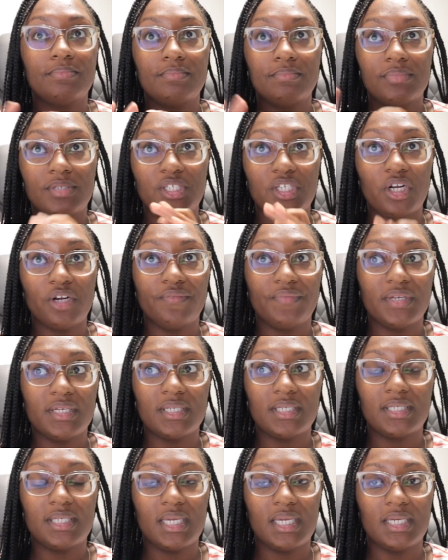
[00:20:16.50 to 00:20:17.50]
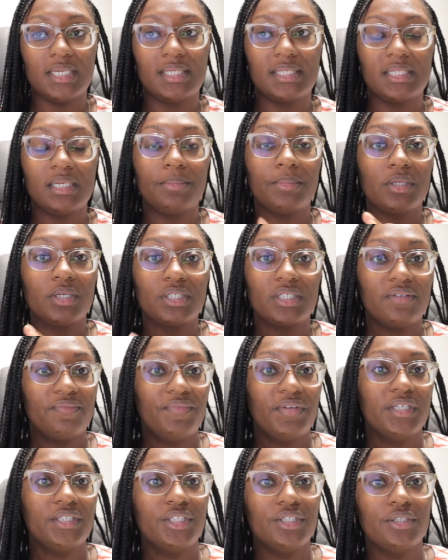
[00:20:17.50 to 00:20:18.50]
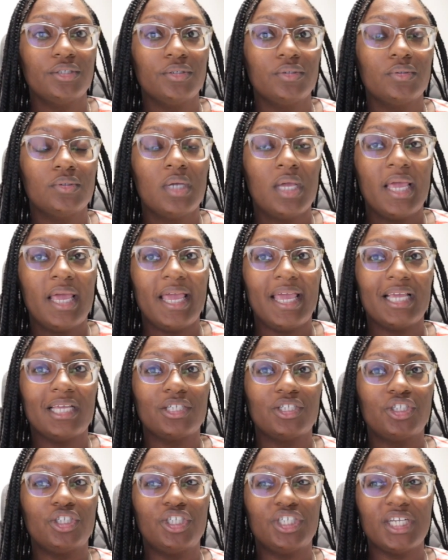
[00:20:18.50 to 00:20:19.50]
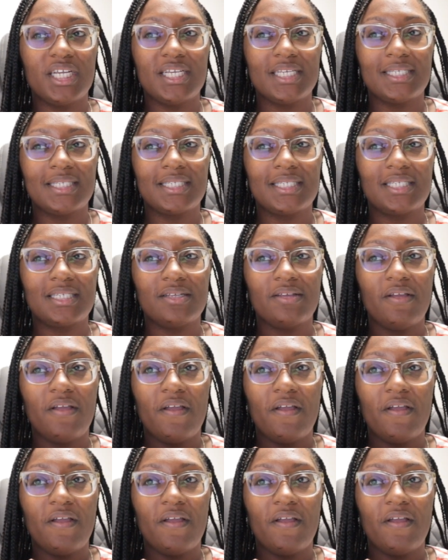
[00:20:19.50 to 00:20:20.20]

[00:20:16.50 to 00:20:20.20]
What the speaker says: service is similar to Vendoo. It's just,